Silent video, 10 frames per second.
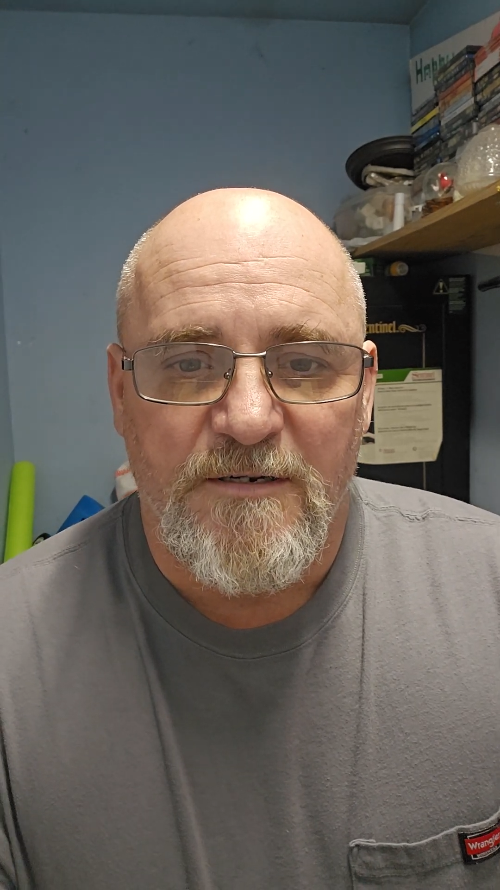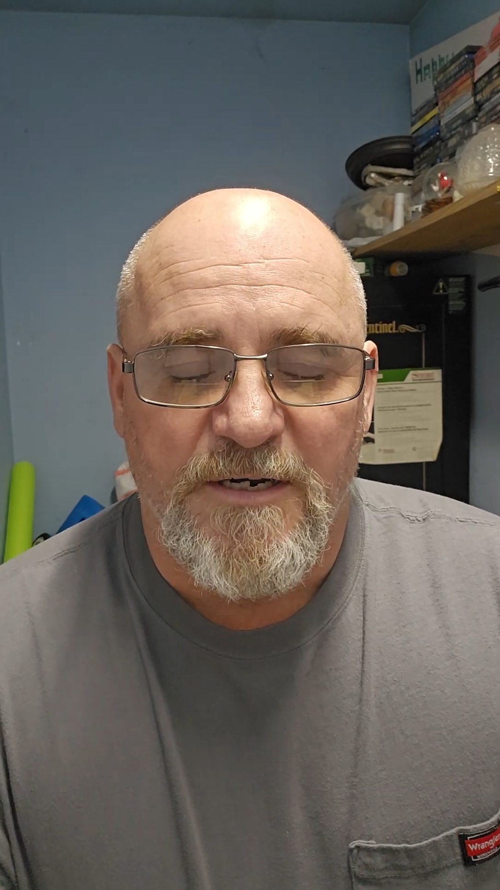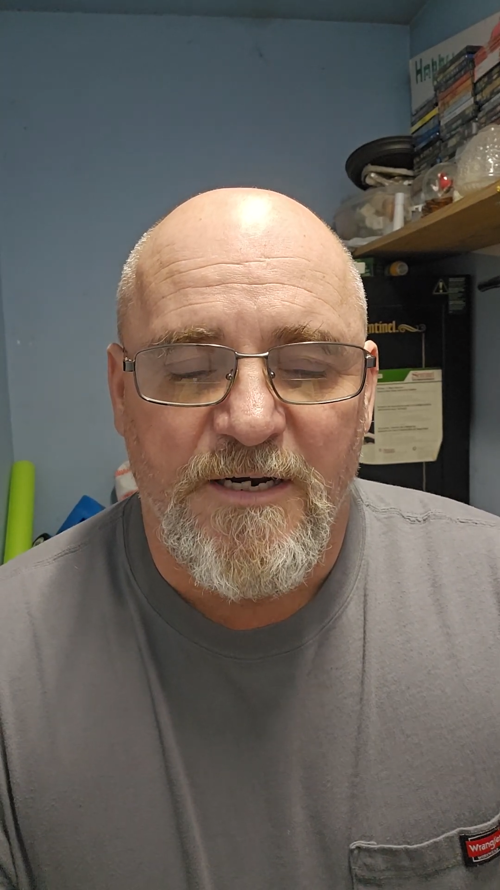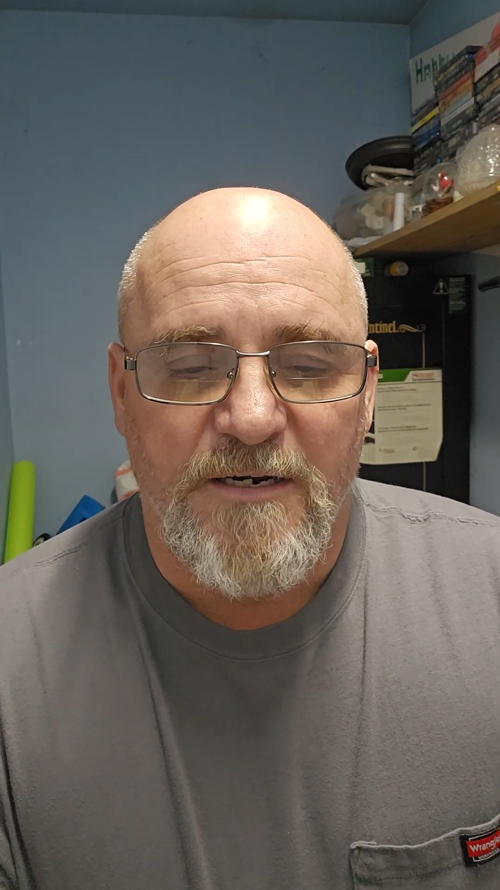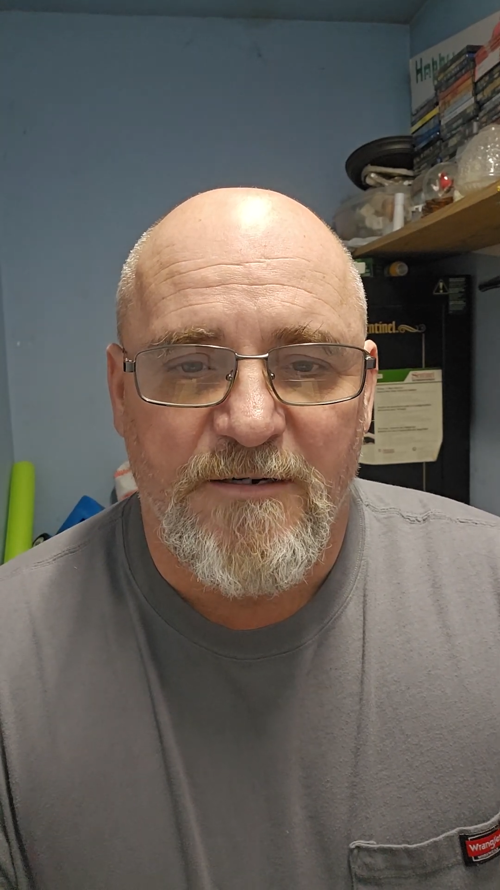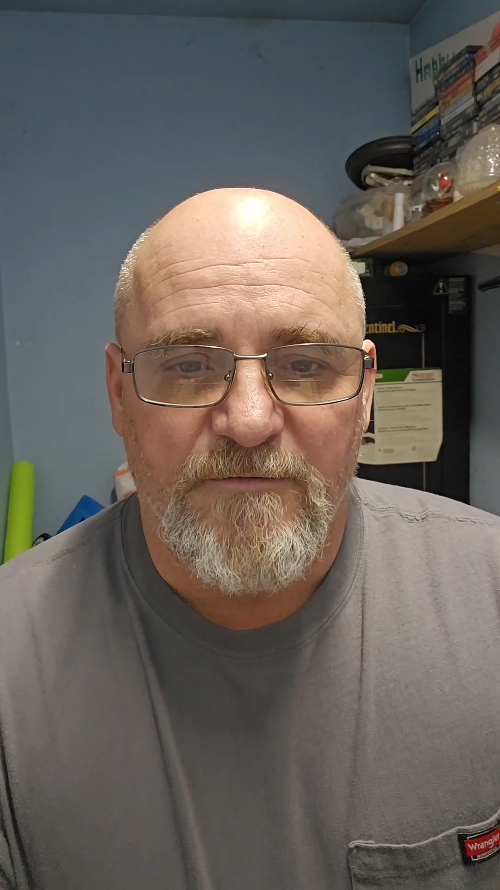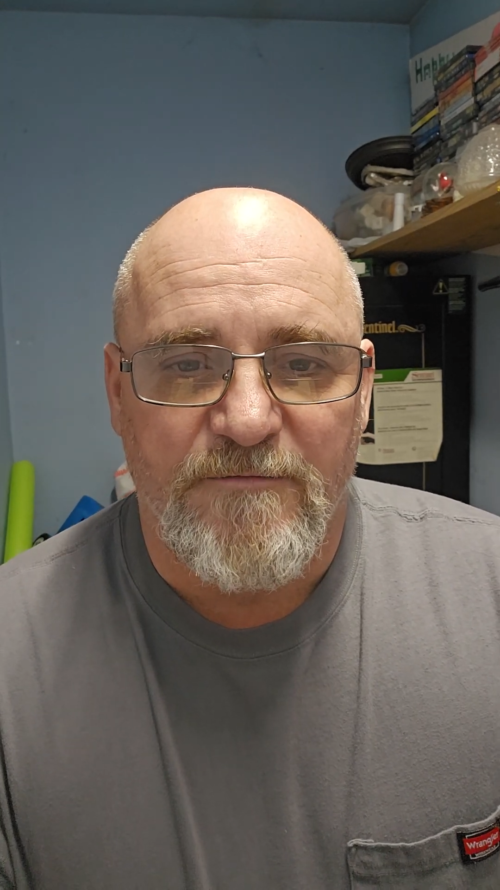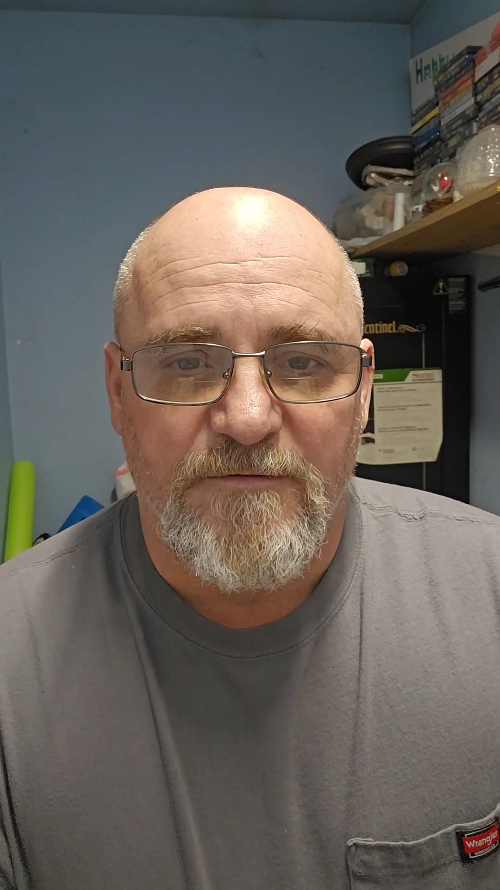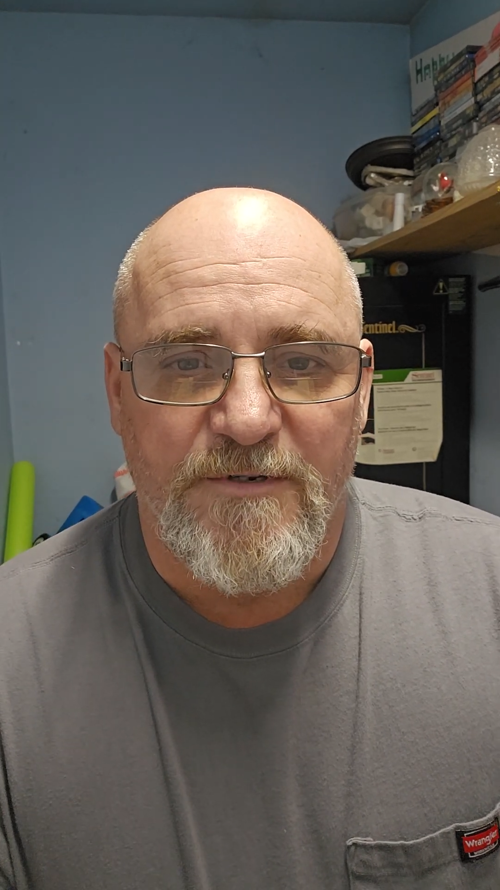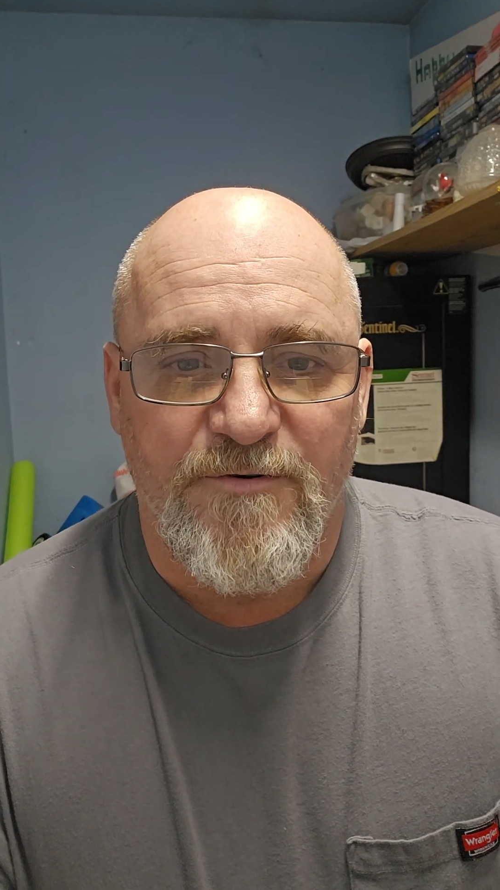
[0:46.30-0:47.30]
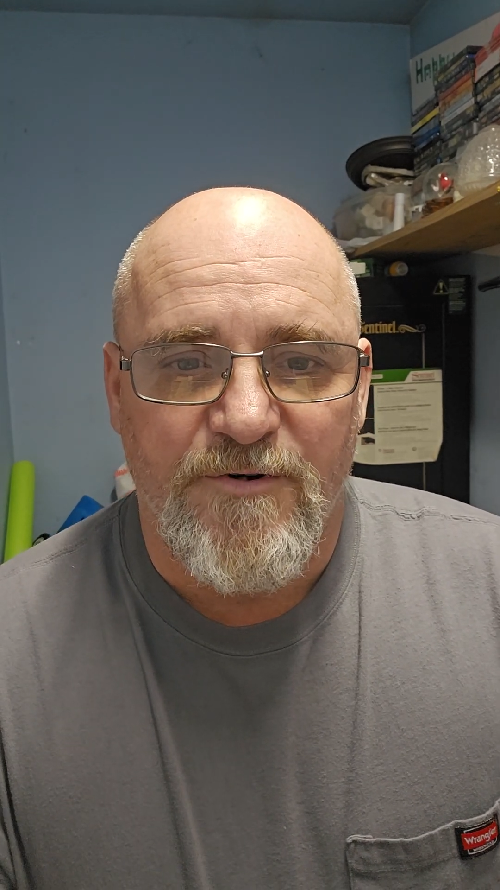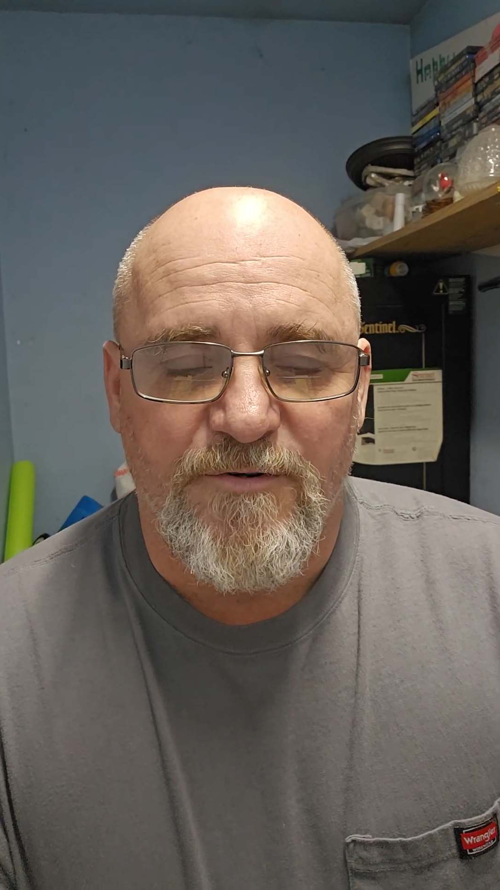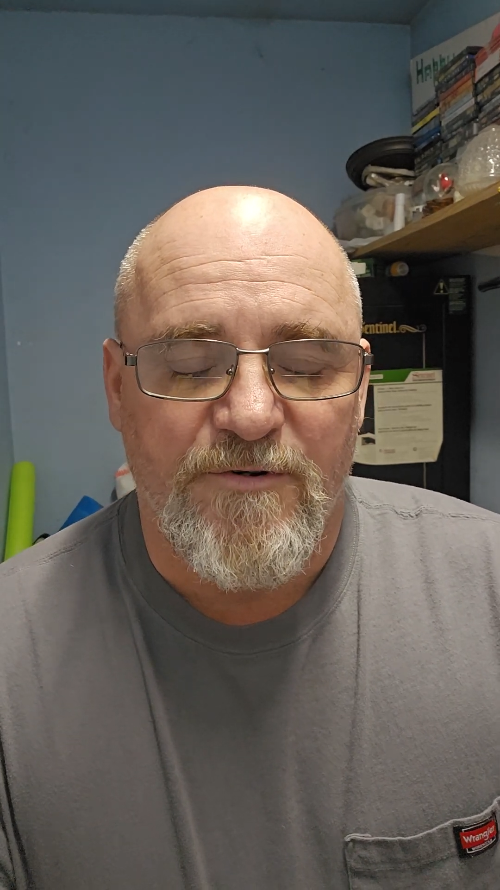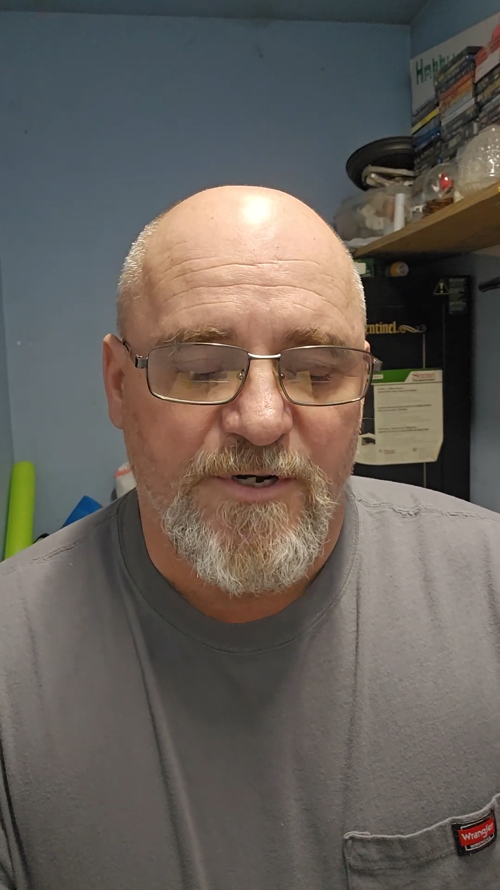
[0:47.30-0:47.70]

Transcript: and they were doing a